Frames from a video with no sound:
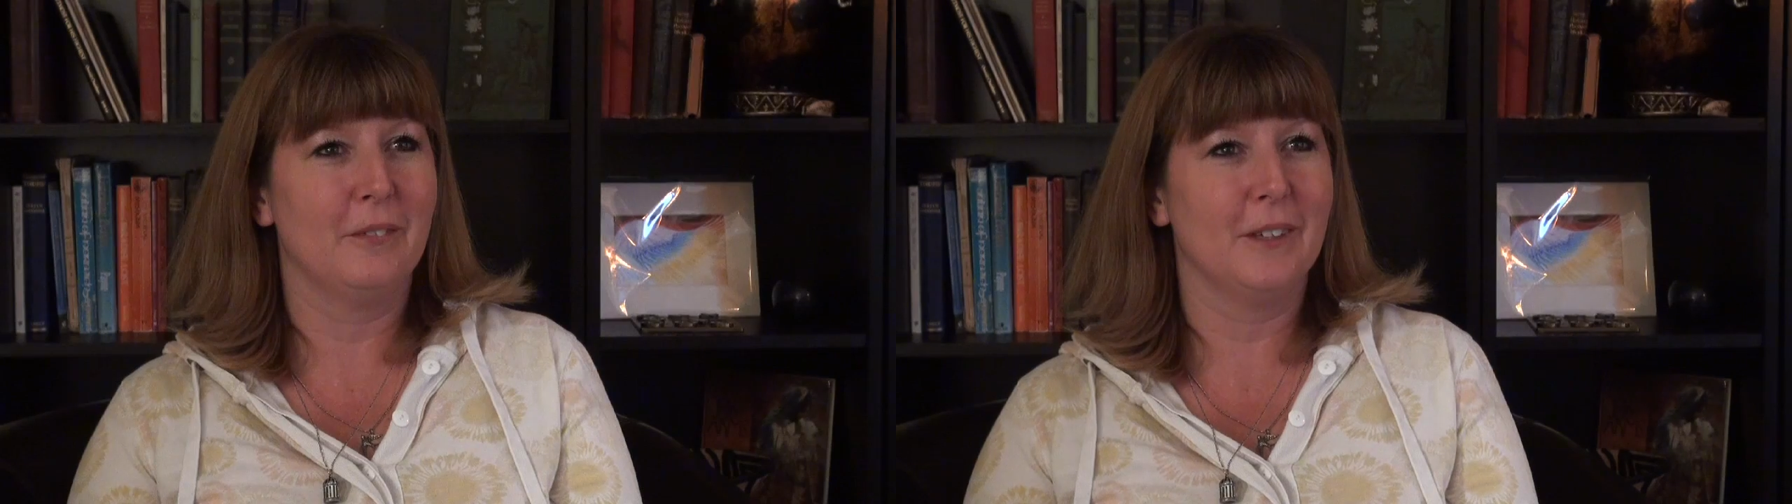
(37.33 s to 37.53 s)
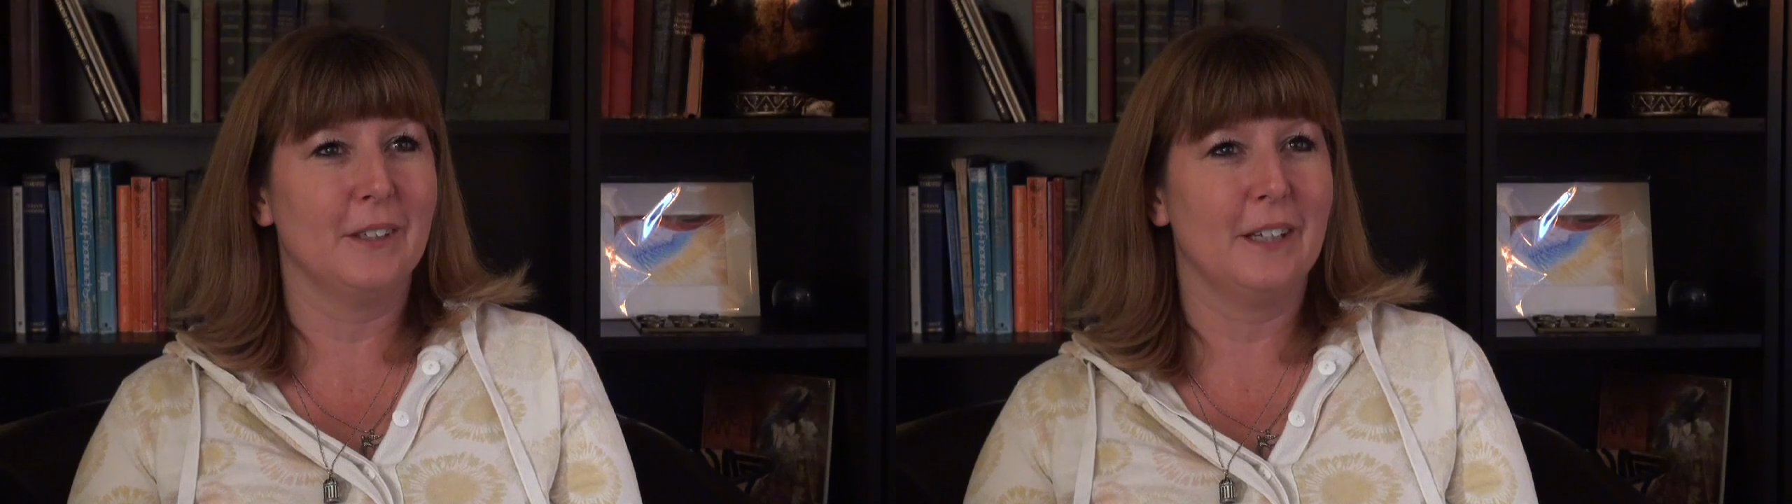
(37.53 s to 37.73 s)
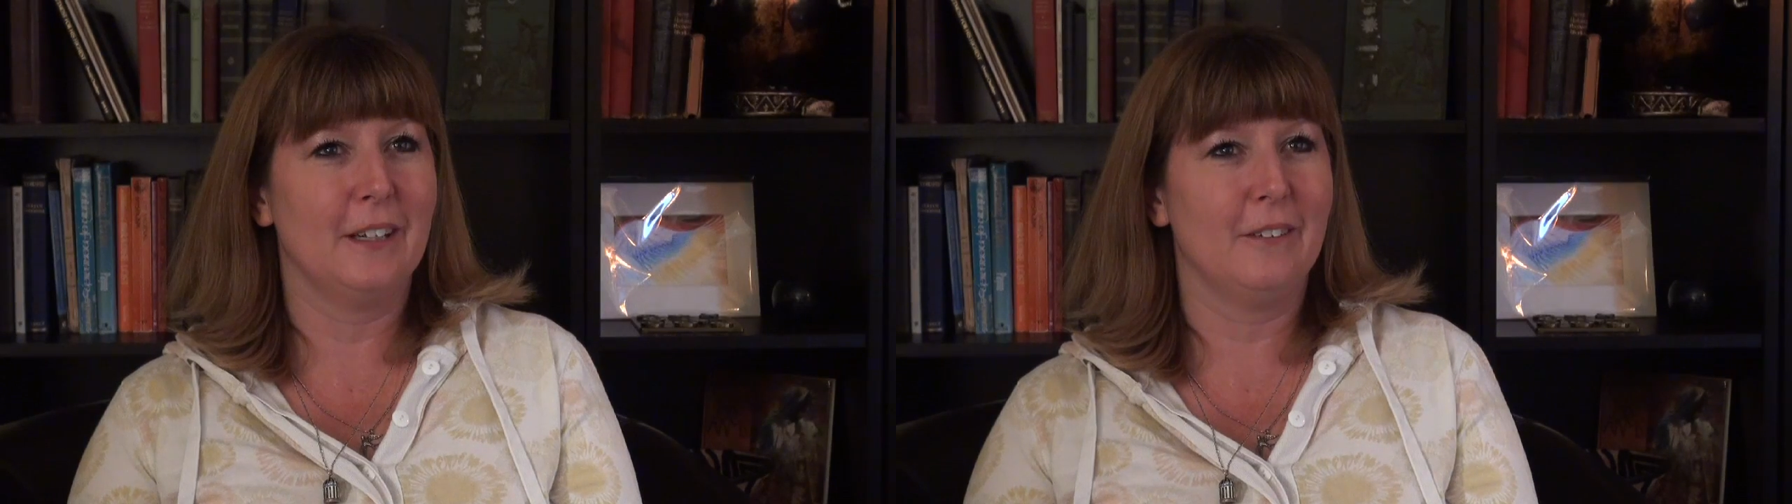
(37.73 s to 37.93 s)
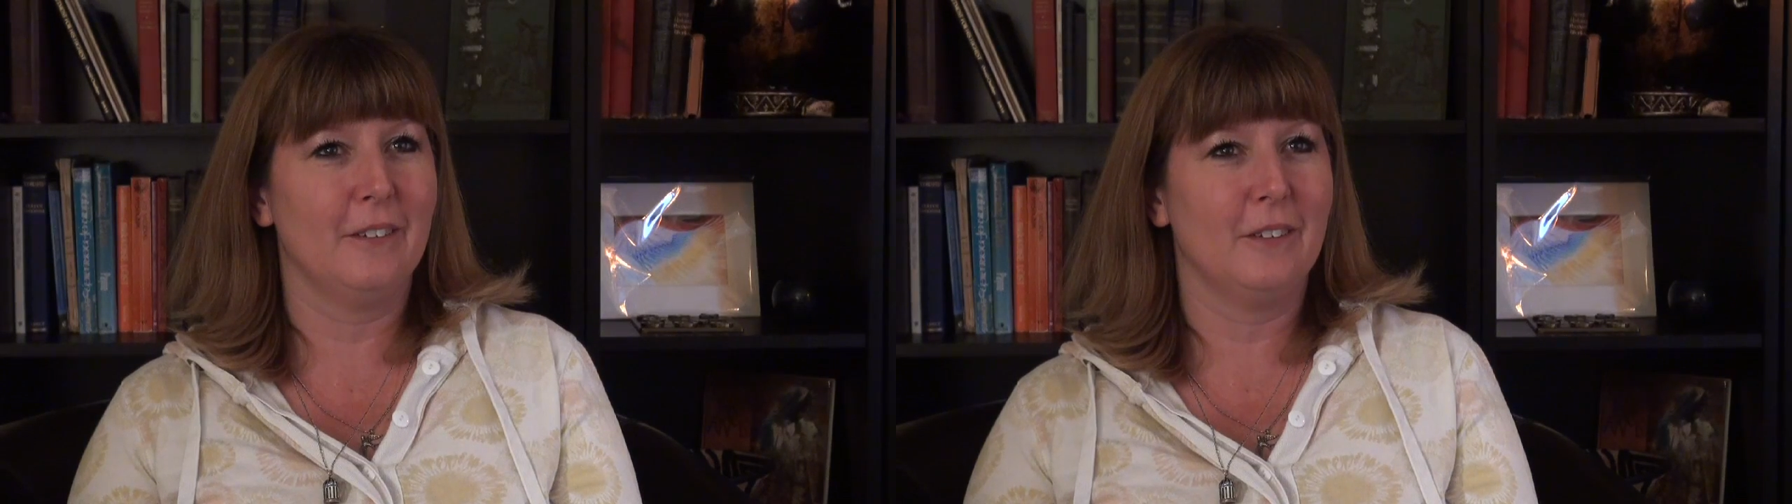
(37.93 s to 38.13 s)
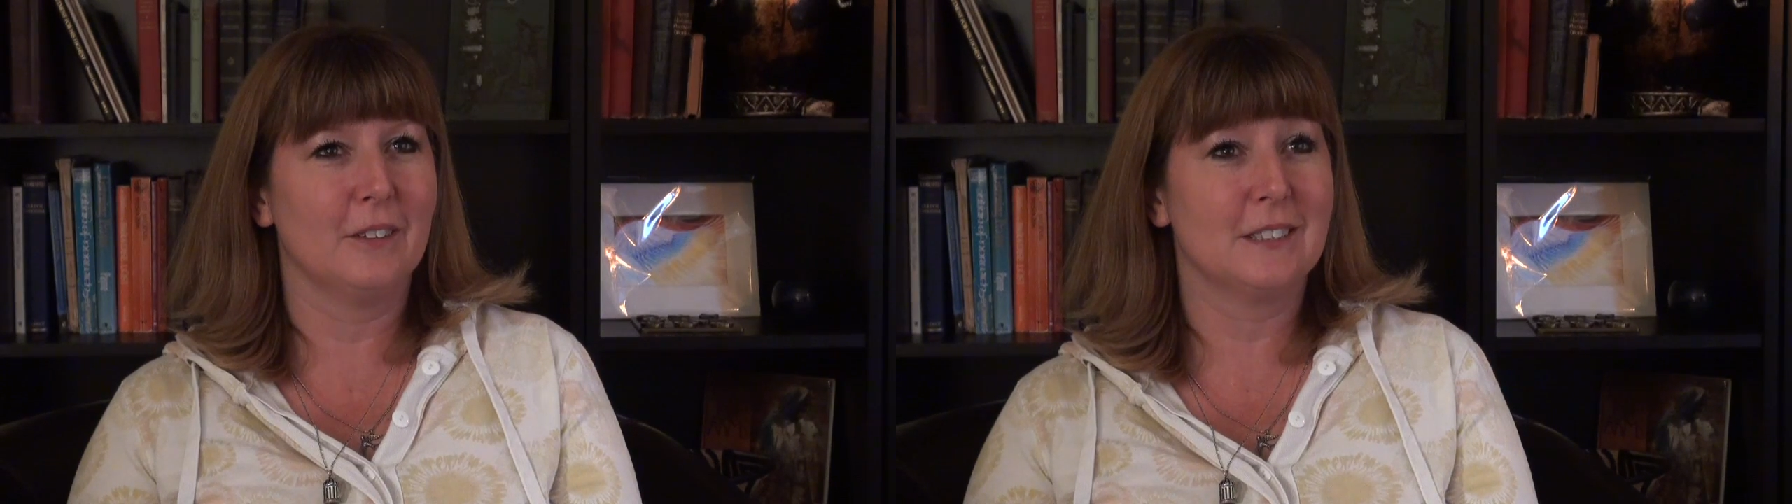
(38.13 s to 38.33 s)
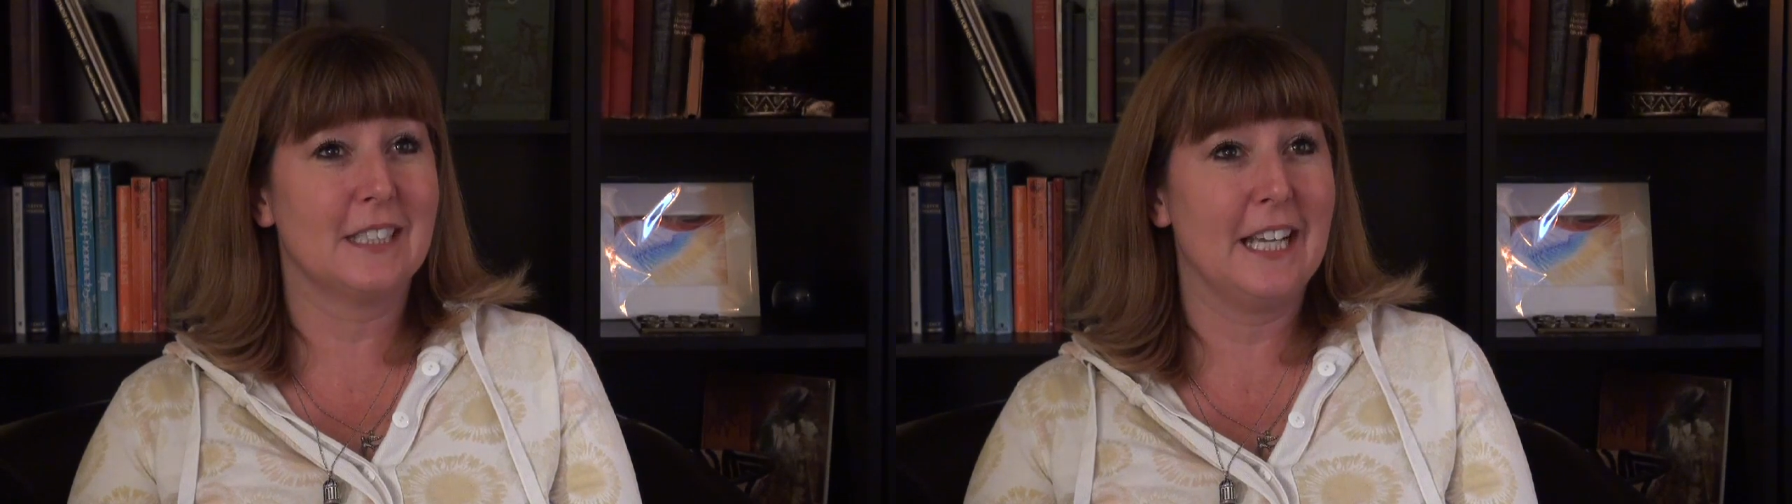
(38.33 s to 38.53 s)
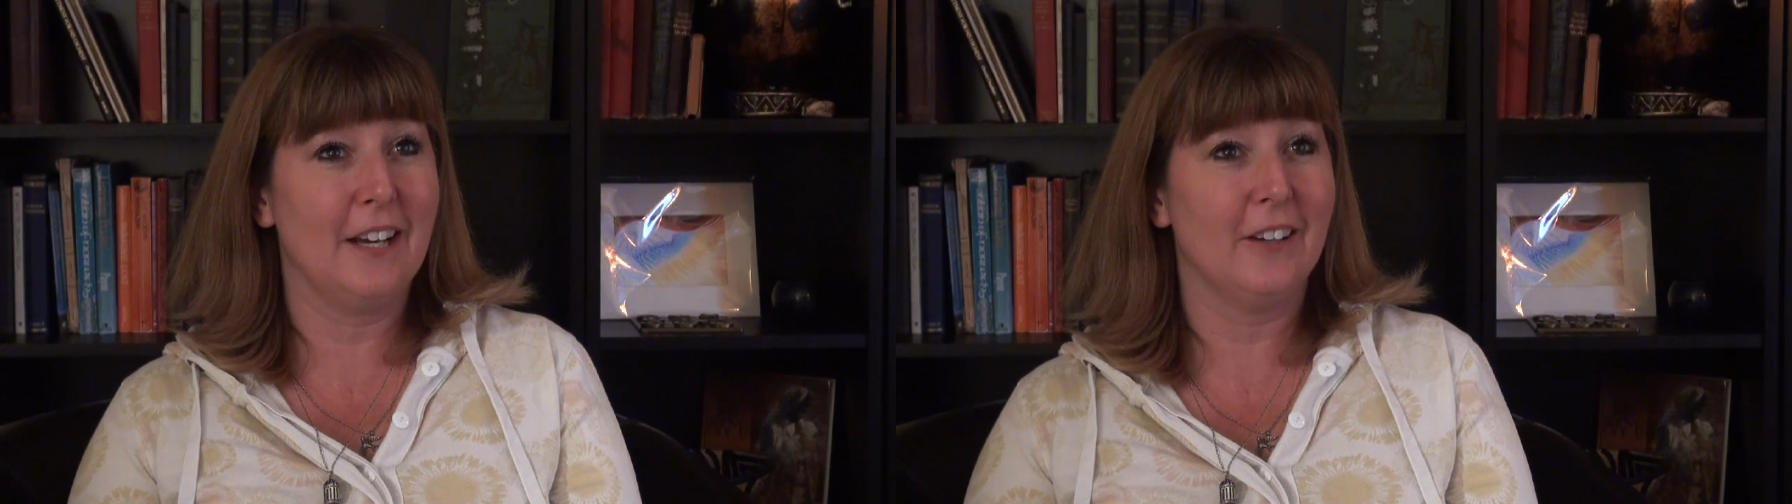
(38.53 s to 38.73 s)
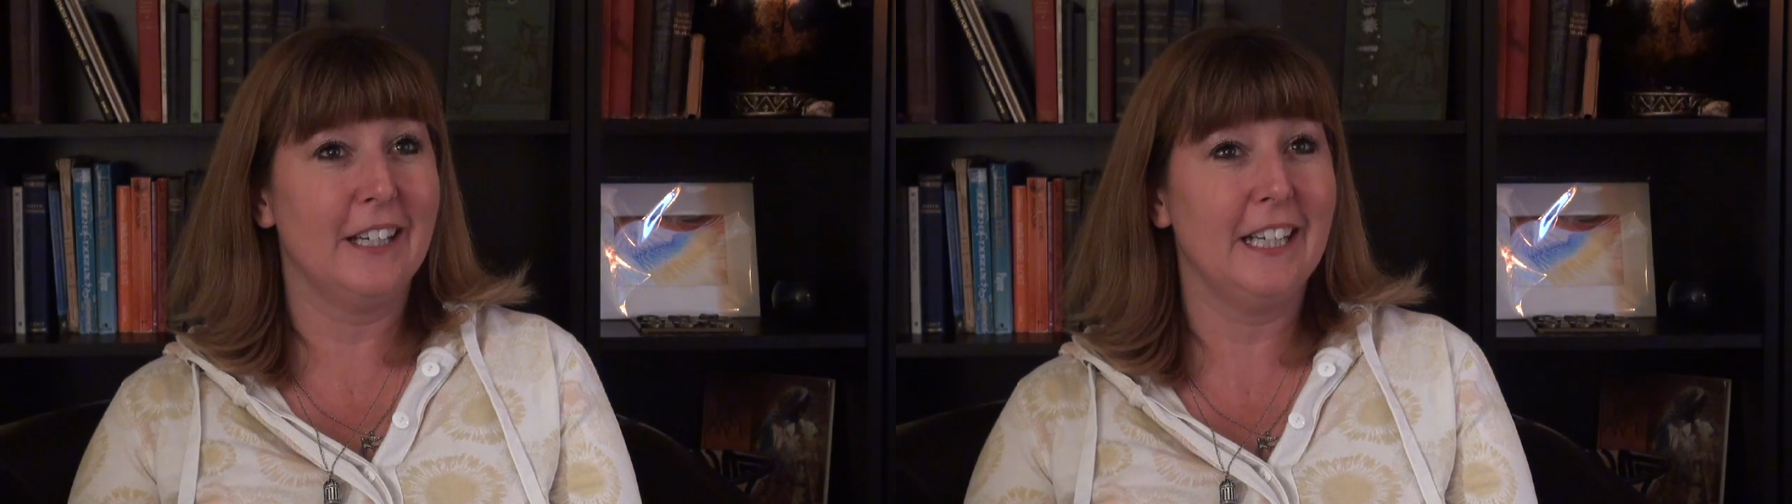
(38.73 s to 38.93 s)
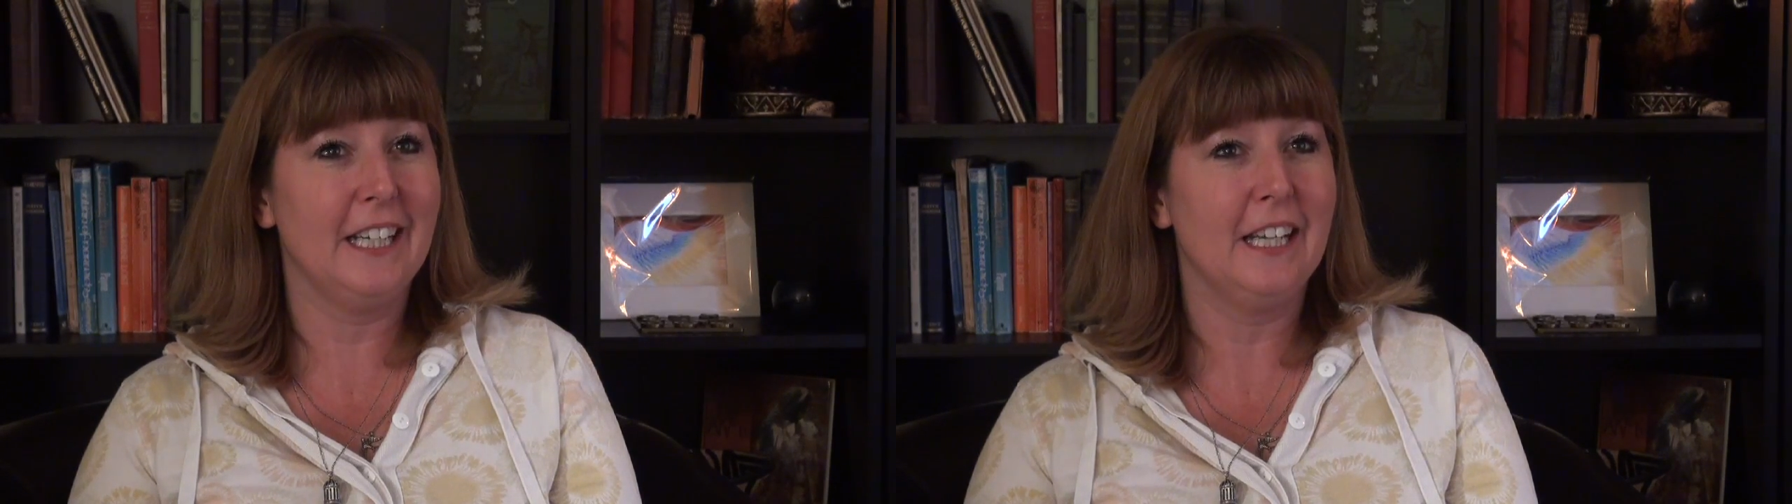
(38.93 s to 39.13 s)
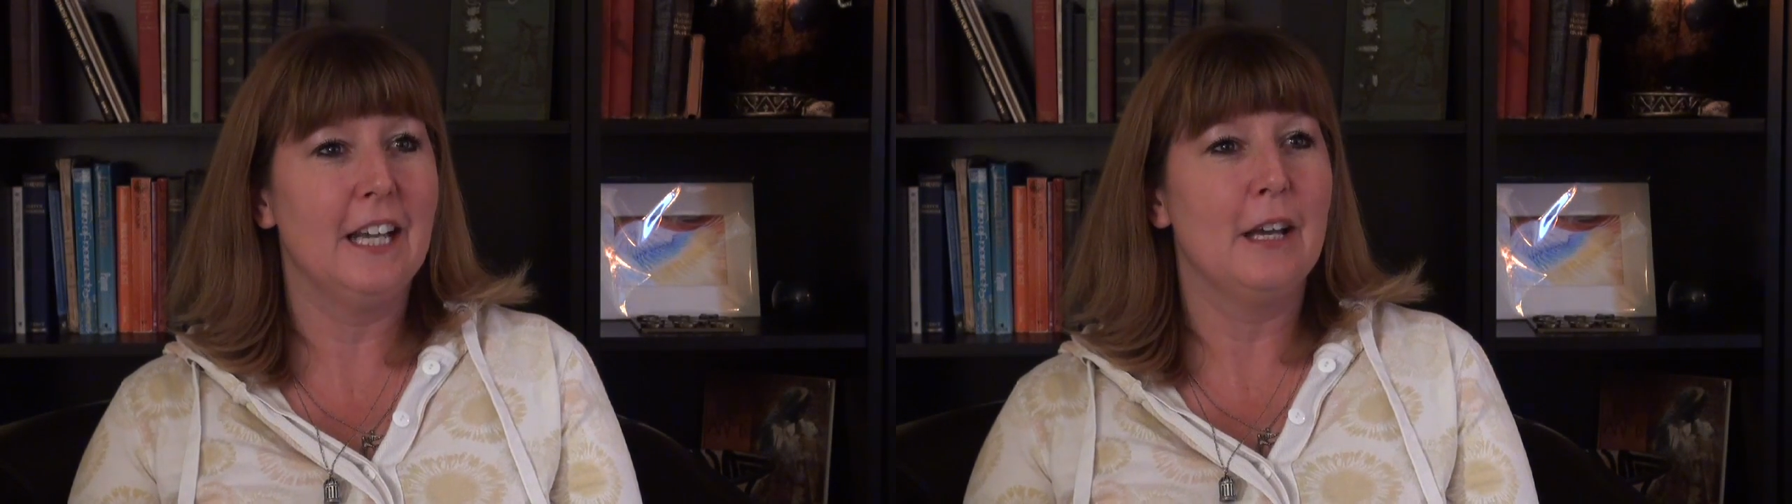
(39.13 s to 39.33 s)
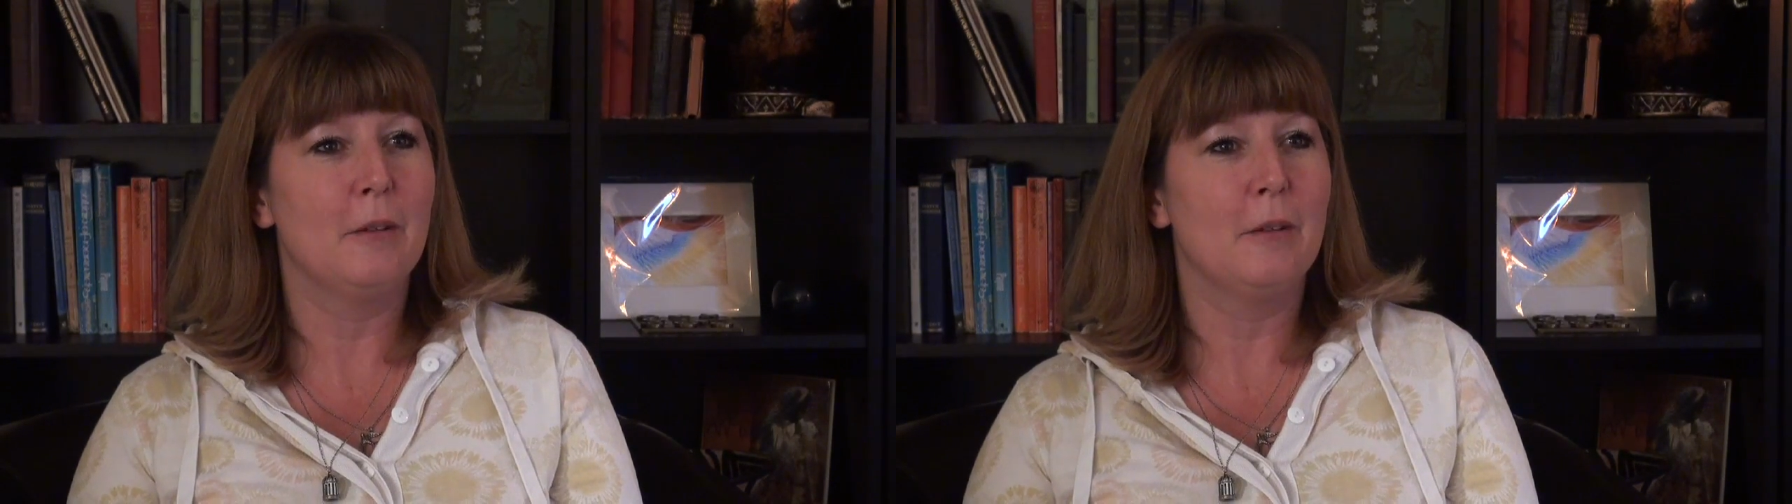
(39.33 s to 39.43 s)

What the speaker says: were scary,